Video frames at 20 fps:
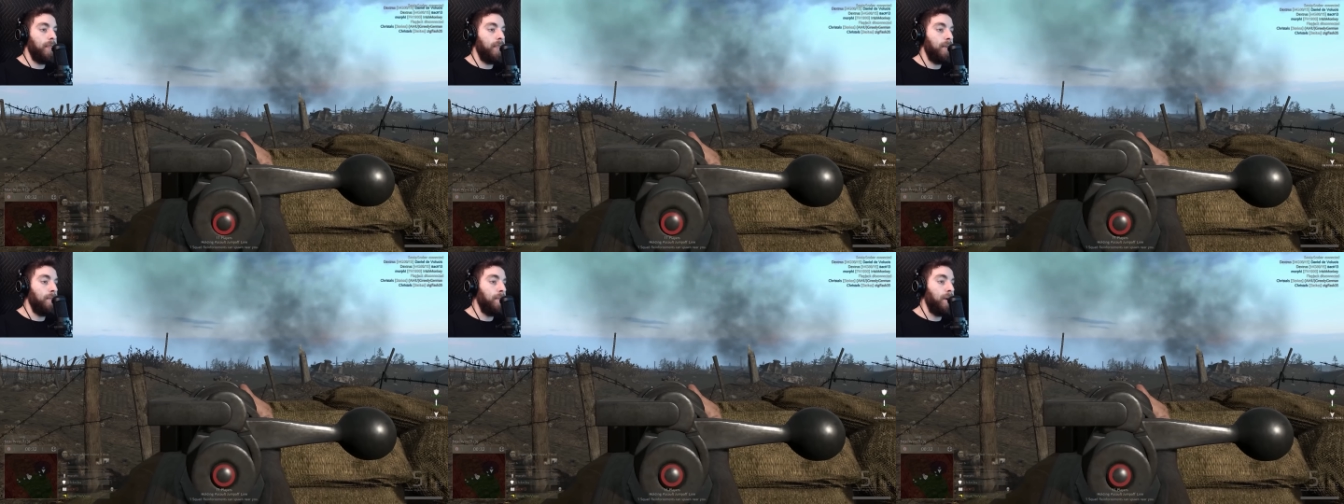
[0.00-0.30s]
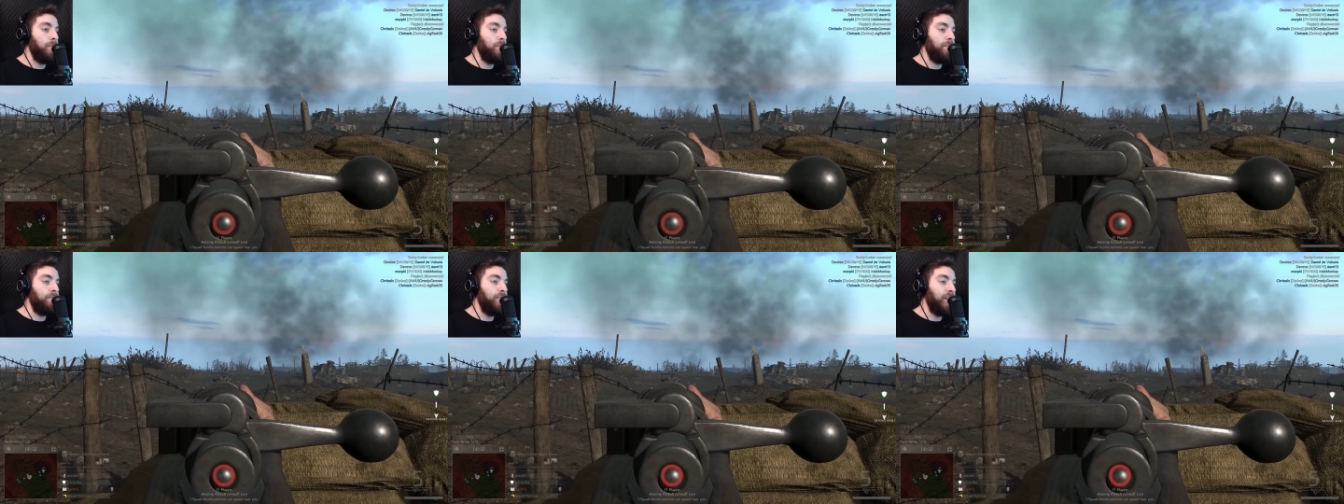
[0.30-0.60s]
My
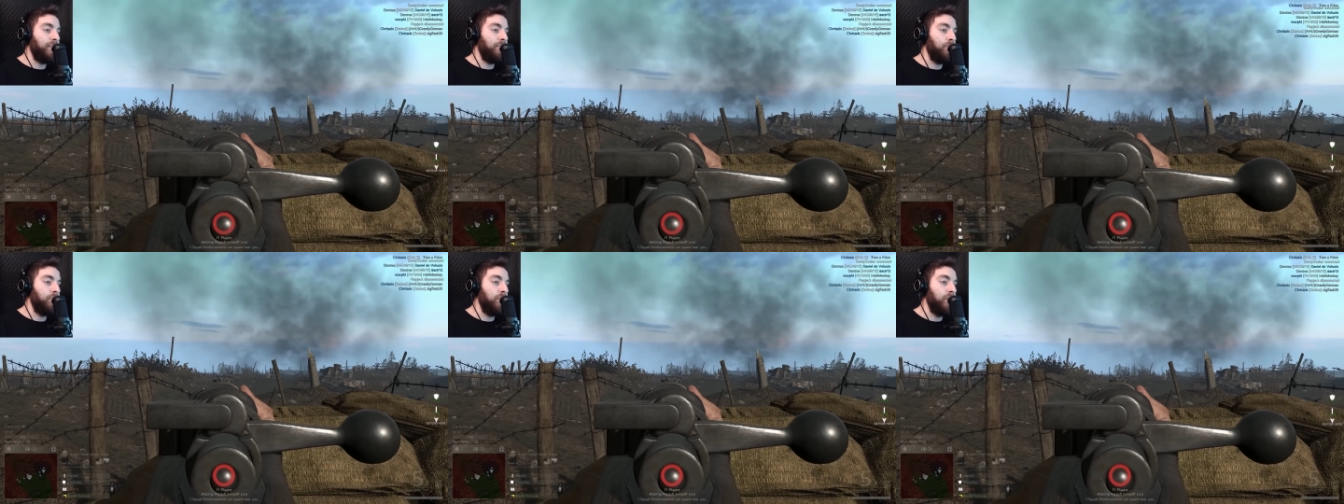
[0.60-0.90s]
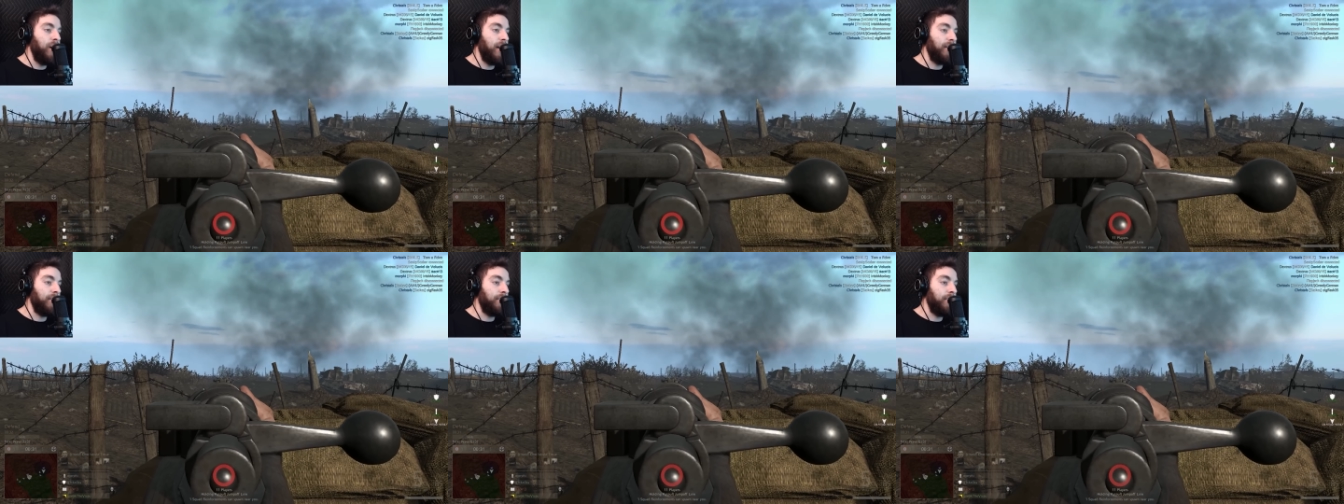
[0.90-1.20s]
reflexes are
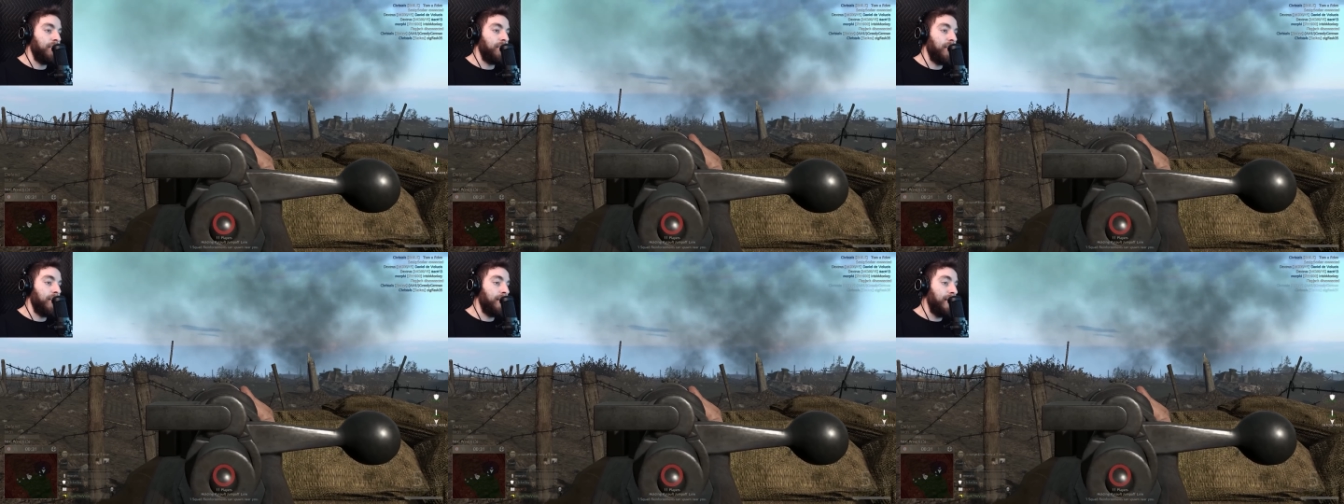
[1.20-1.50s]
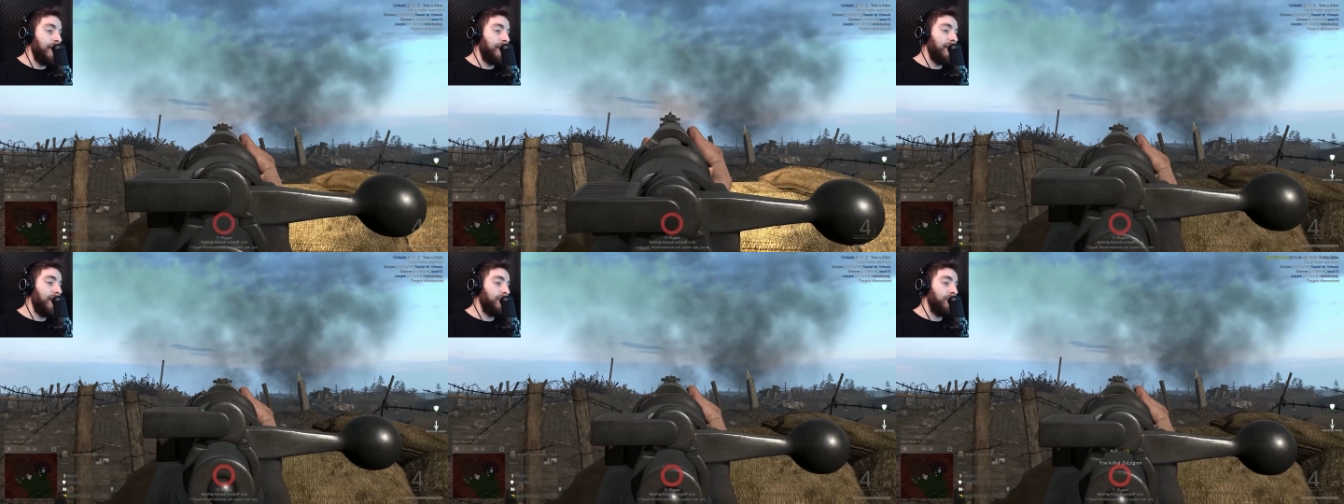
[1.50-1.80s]
non-existent.
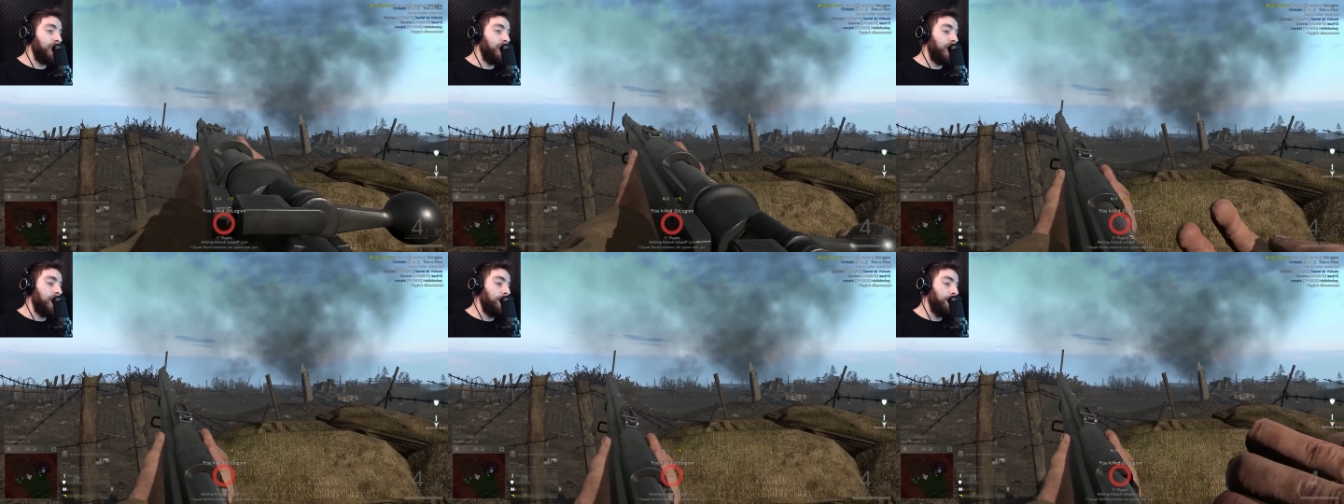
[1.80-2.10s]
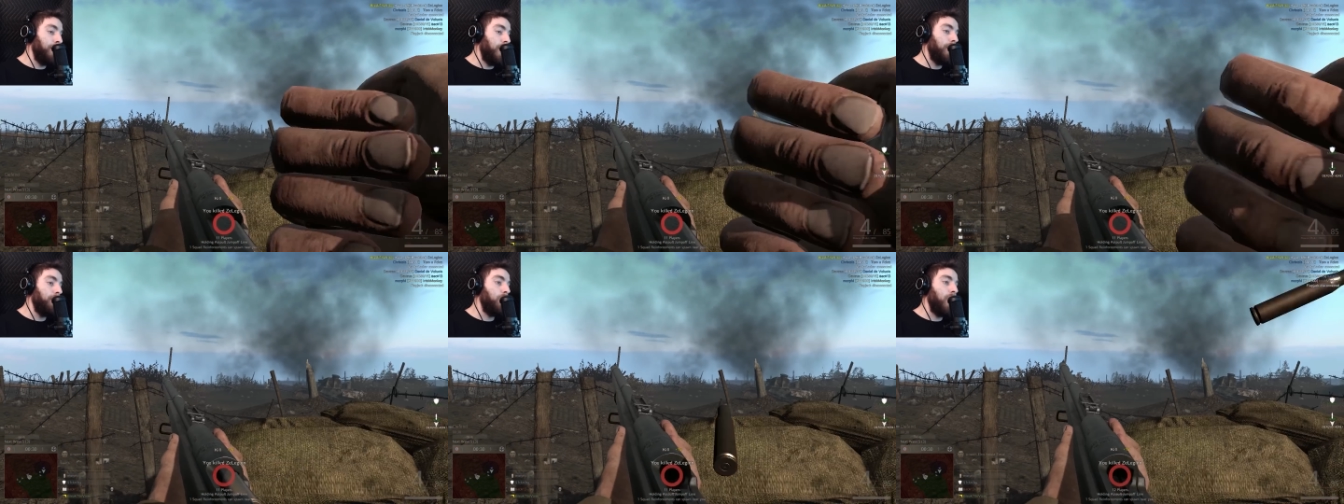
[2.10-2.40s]
That guy's stuck in barbed